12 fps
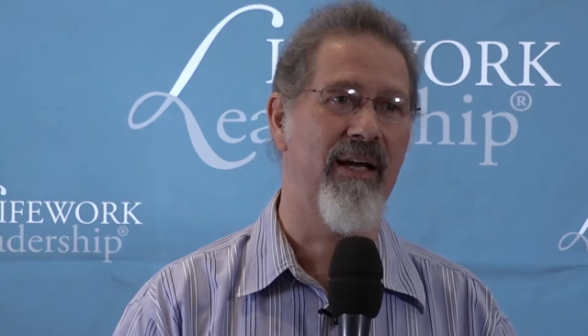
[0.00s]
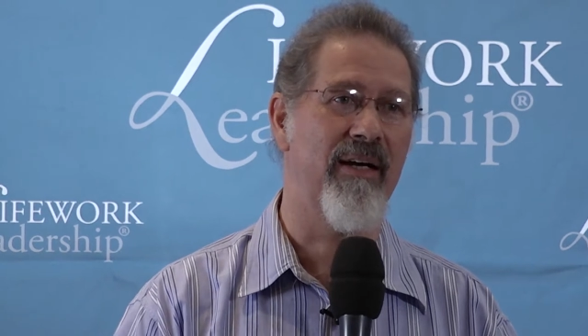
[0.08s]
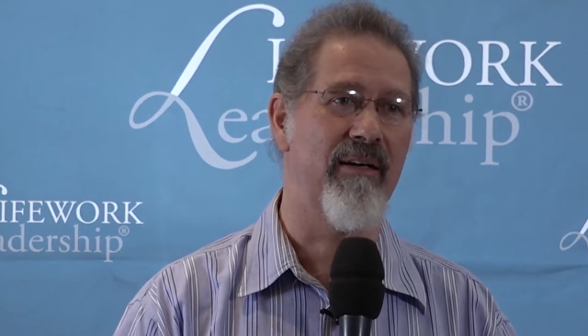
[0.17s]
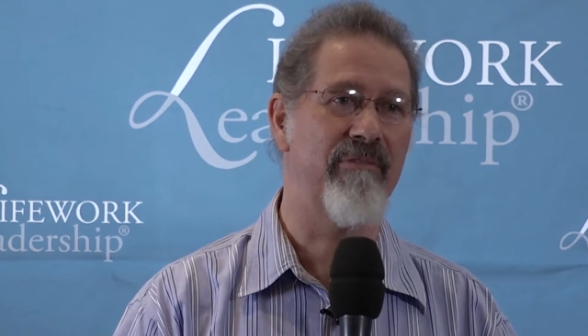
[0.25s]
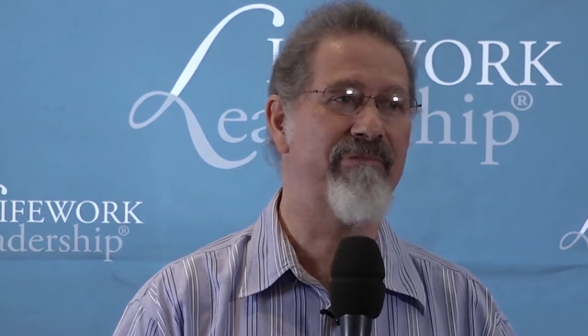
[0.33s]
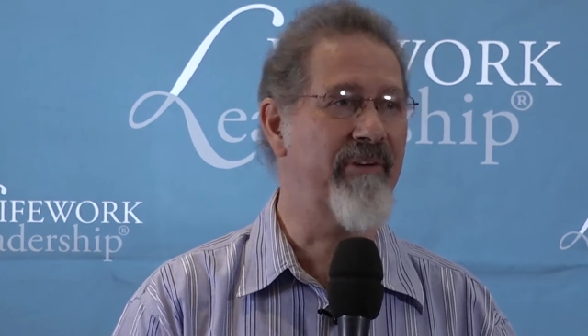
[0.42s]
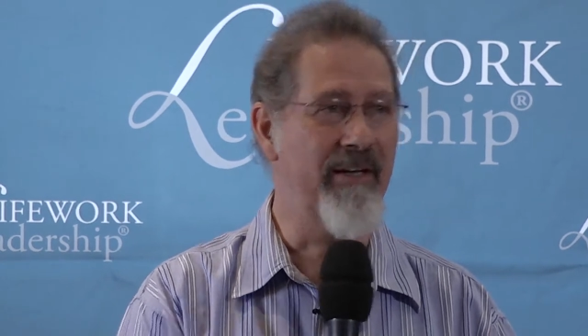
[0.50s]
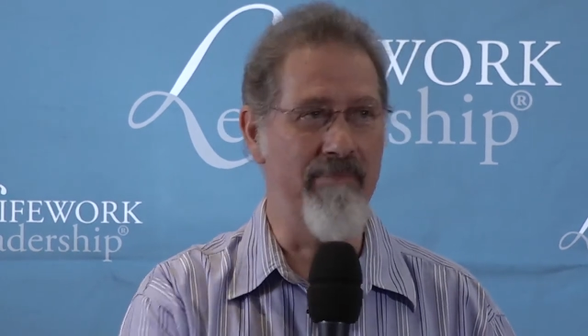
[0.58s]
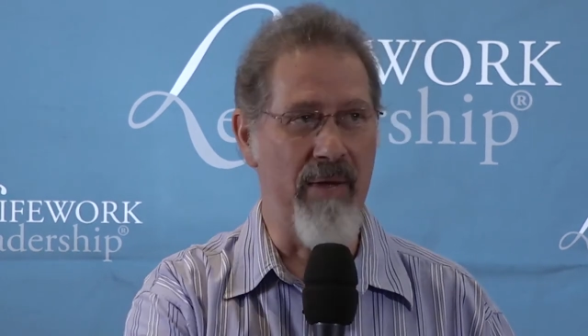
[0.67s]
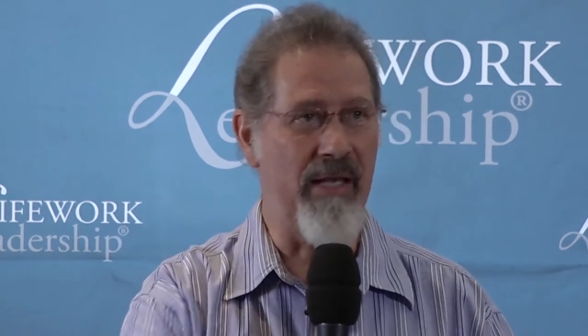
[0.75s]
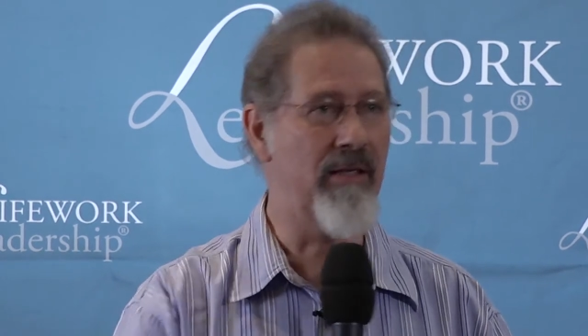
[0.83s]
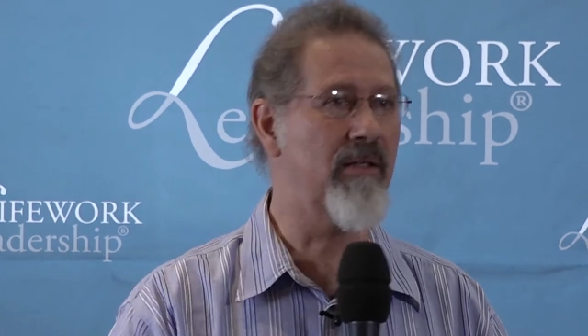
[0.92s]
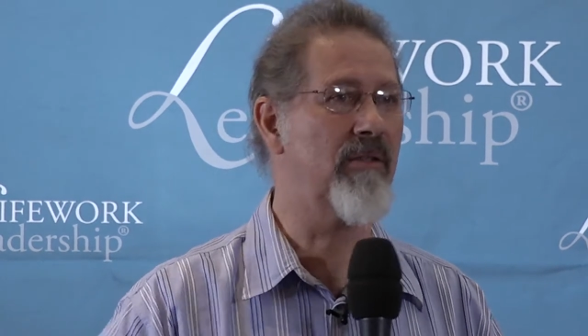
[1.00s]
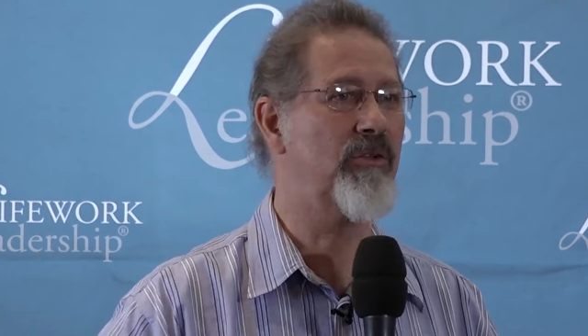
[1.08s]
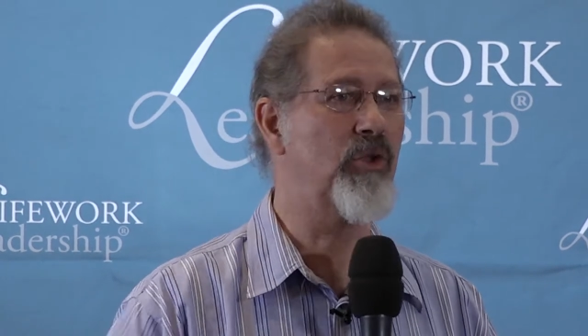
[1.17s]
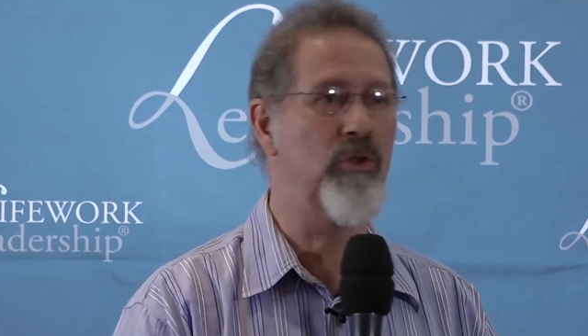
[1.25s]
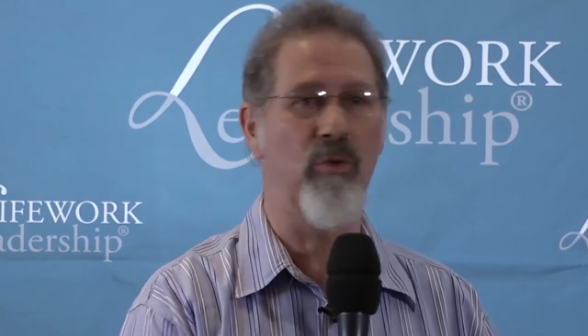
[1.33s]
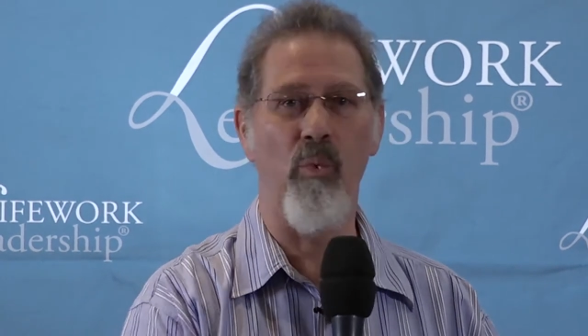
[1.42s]
uh, fundamental
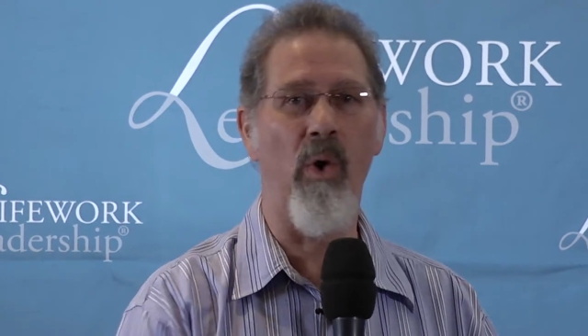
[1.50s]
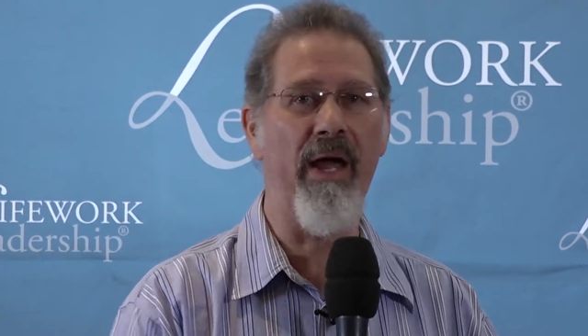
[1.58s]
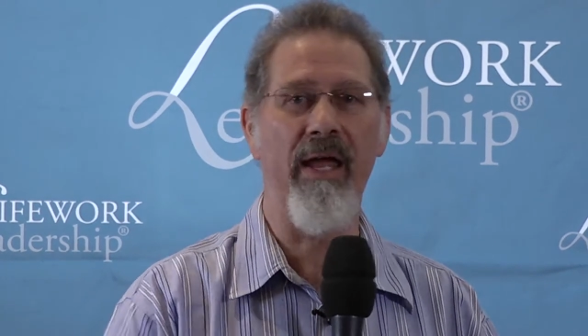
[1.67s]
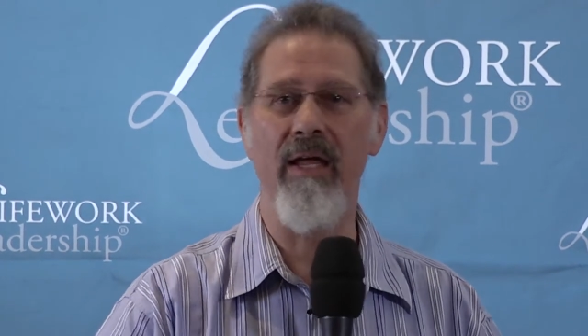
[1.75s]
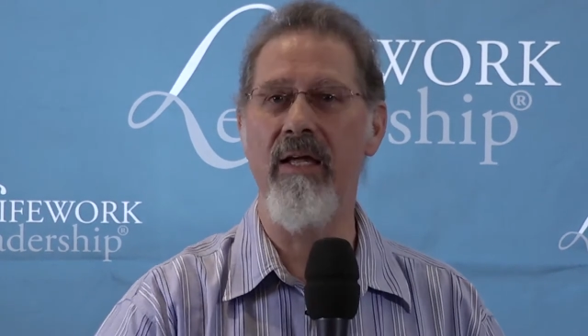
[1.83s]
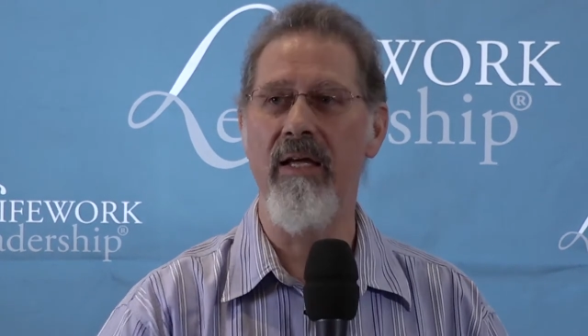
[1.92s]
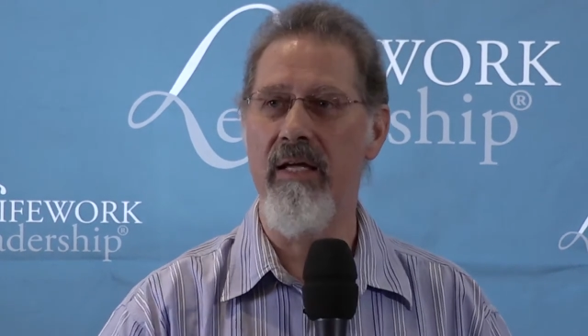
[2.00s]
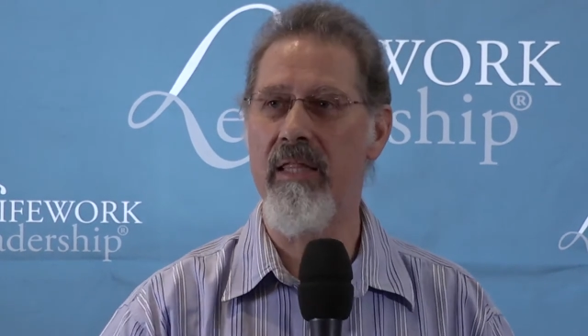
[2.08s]
to the way